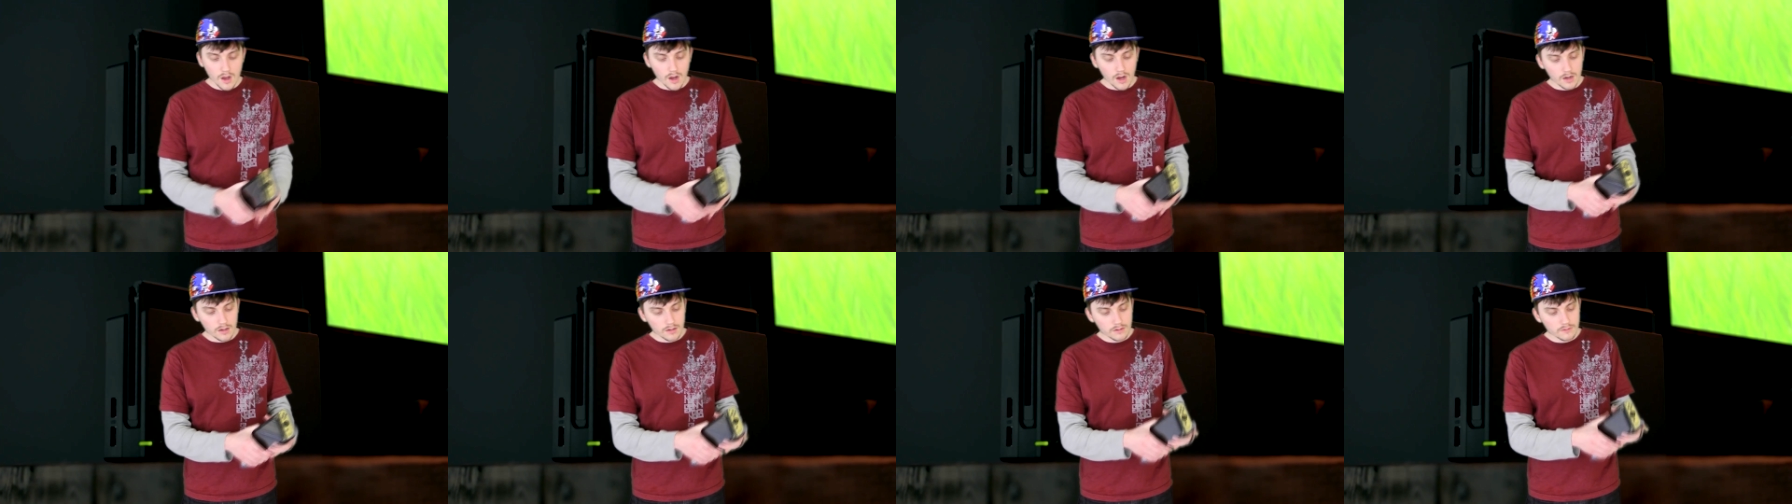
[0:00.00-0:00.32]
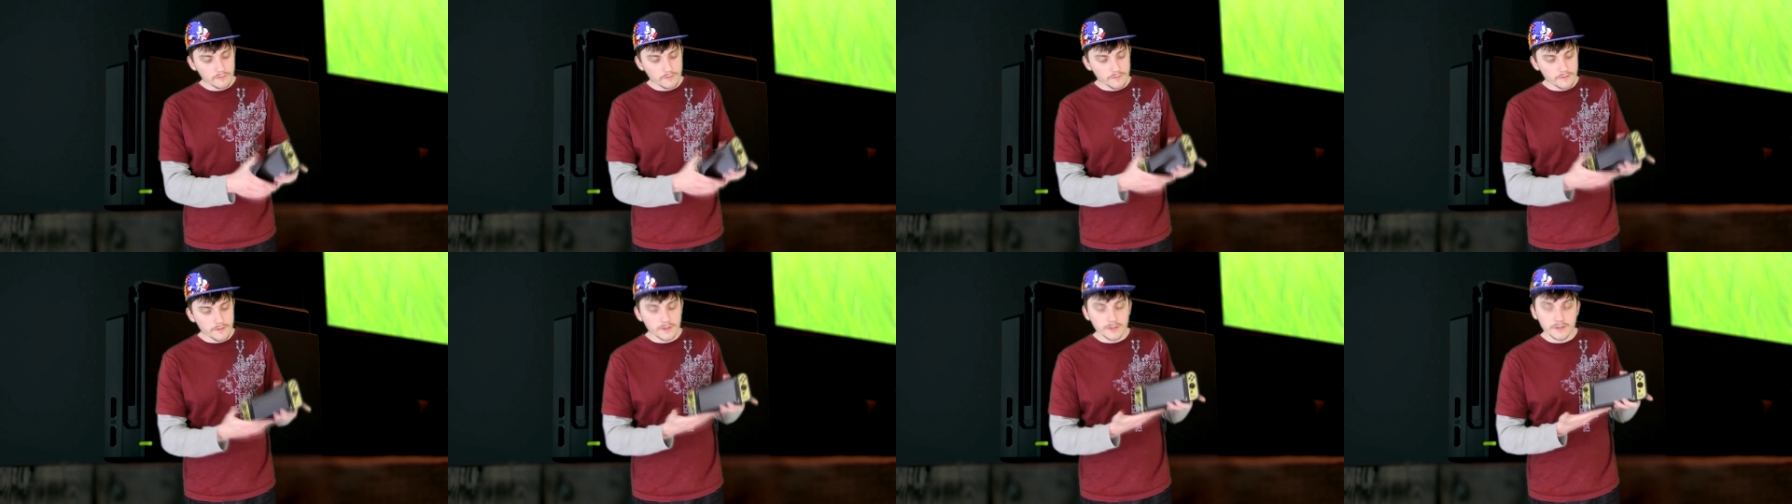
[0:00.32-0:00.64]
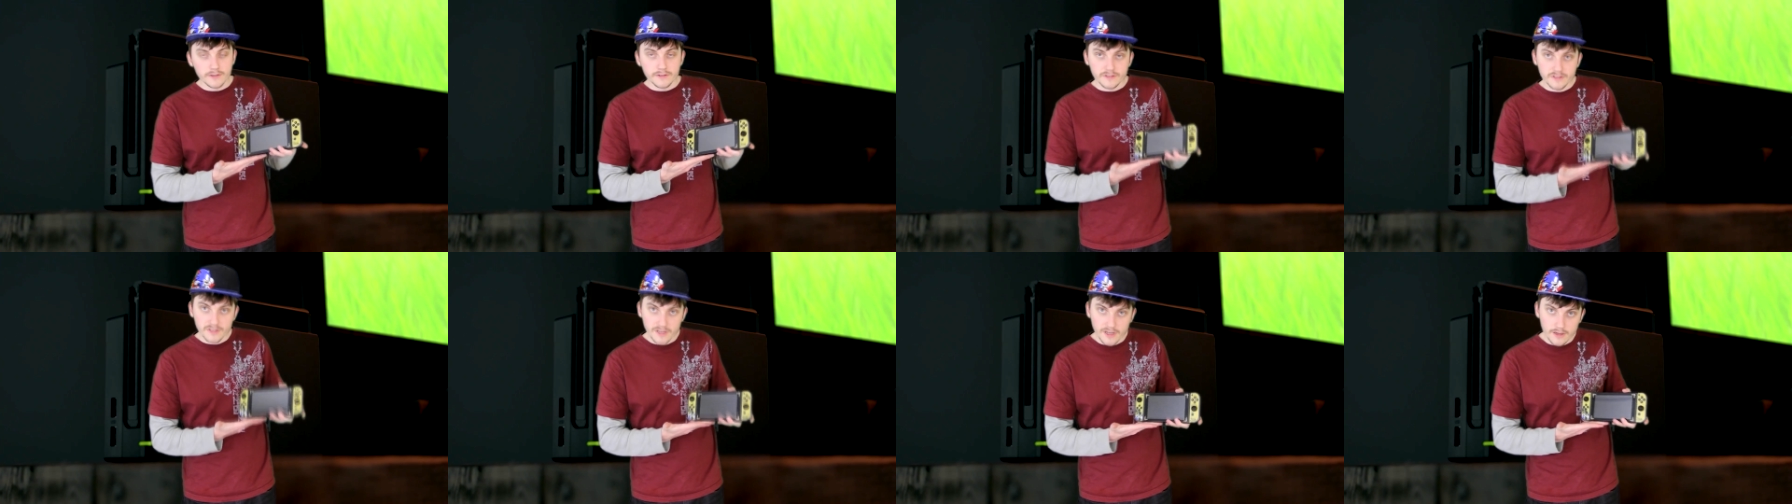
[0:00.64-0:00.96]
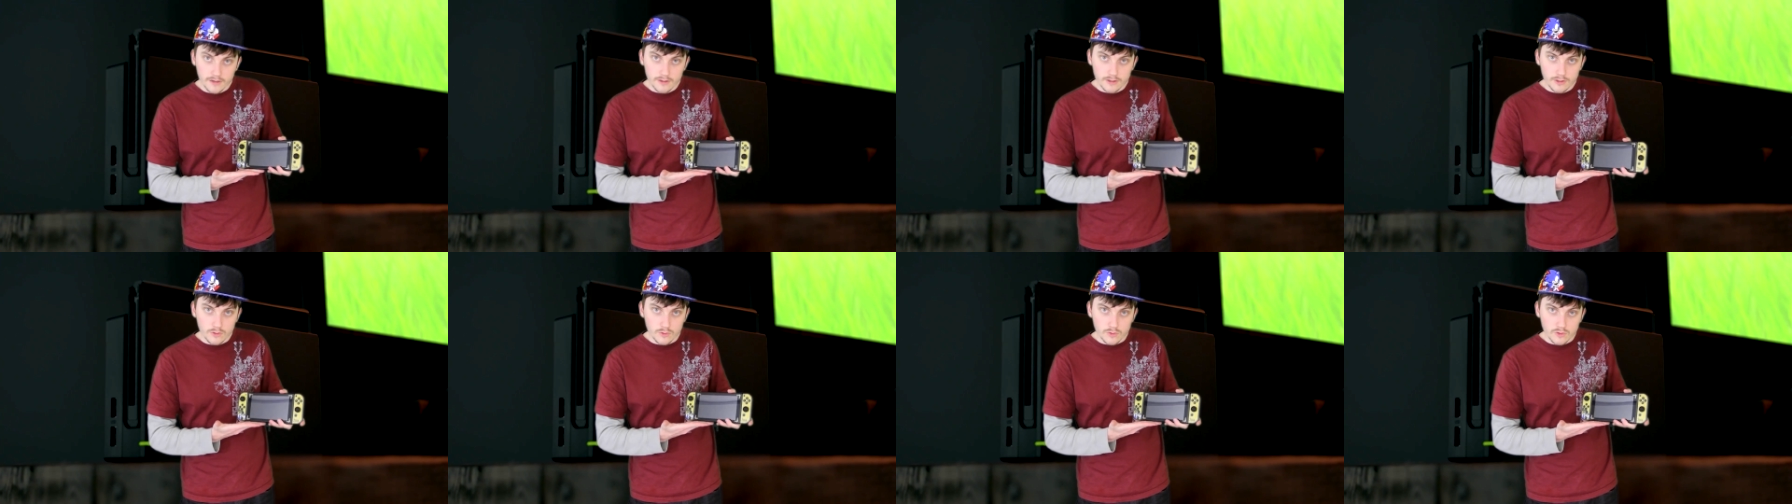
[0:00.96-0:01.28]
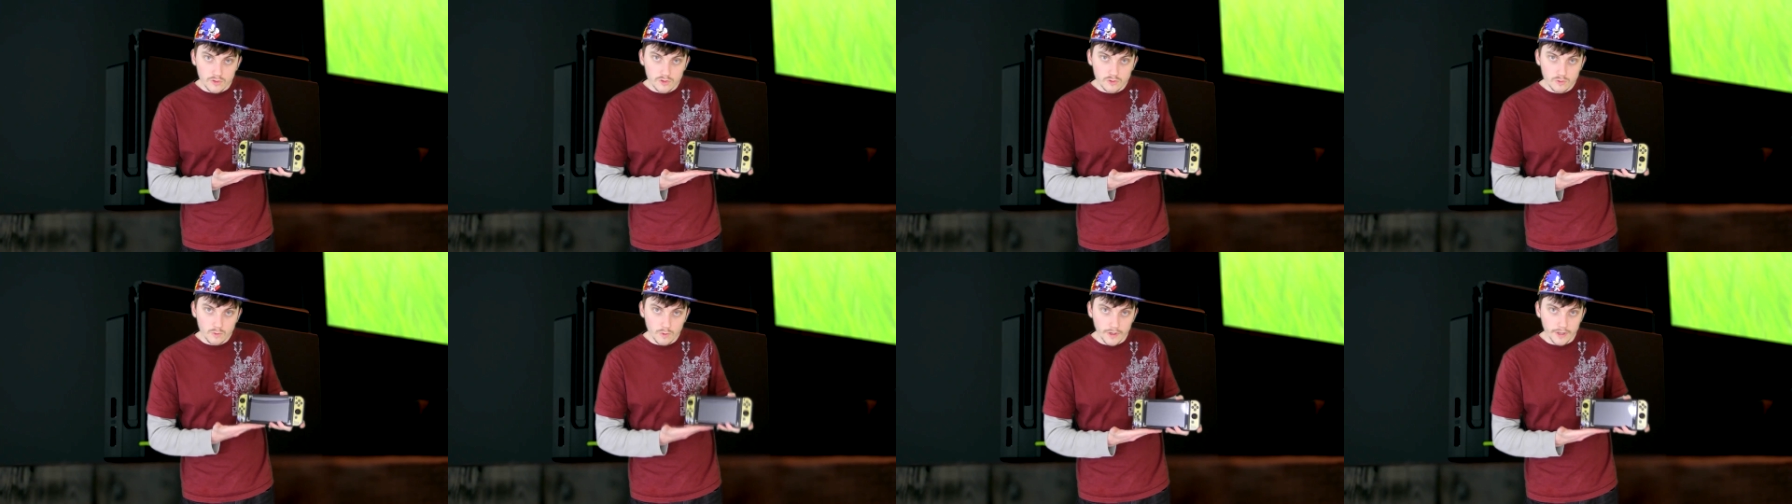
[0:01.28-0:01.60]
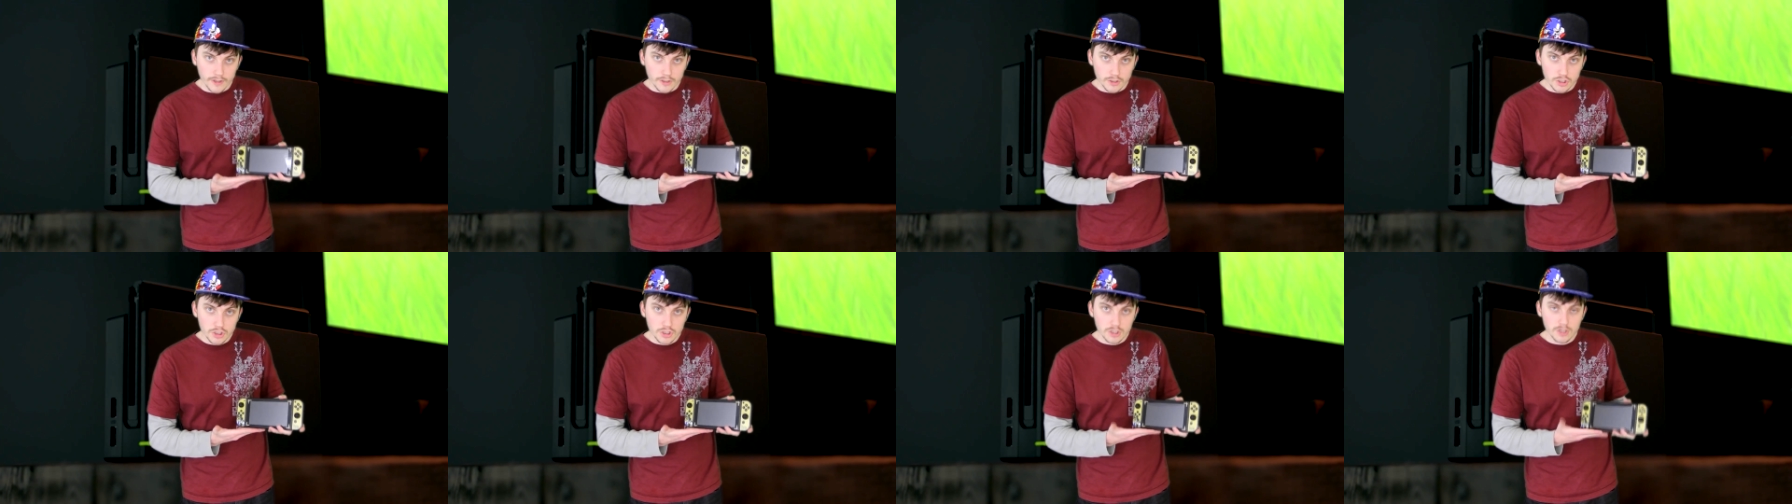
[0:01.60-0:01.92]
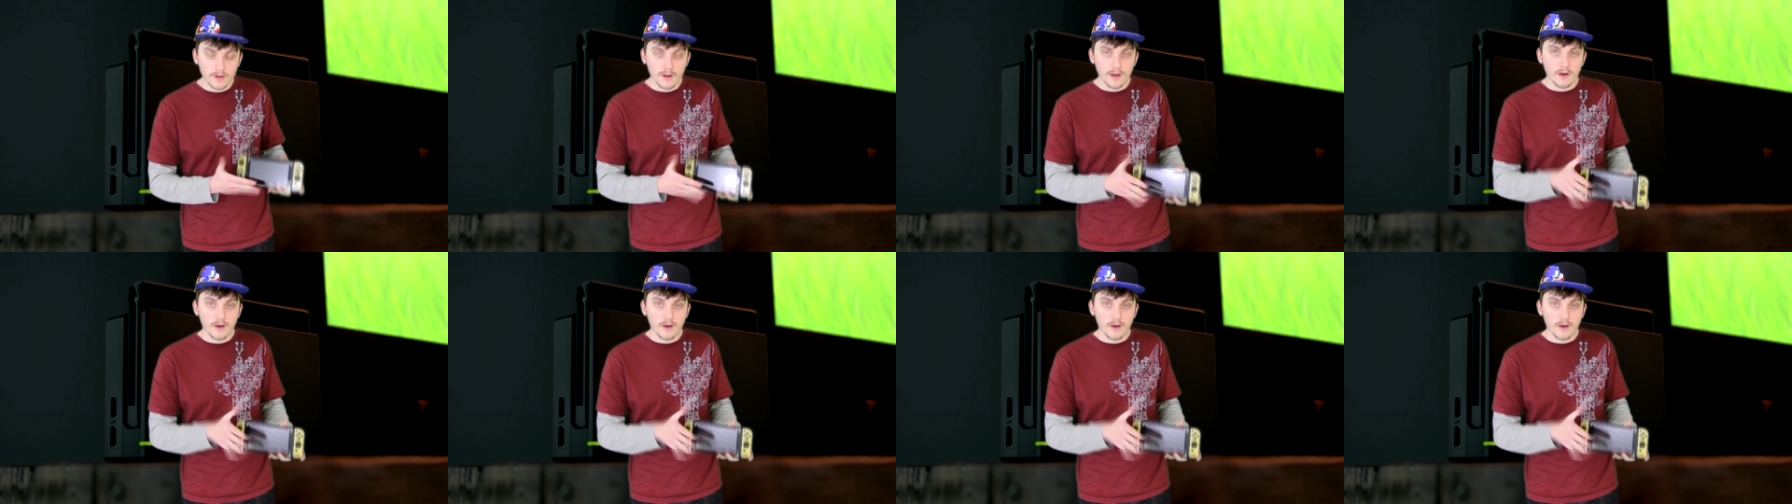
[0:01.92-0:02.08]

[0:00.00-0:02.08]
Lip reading: of the Nintendo Switch.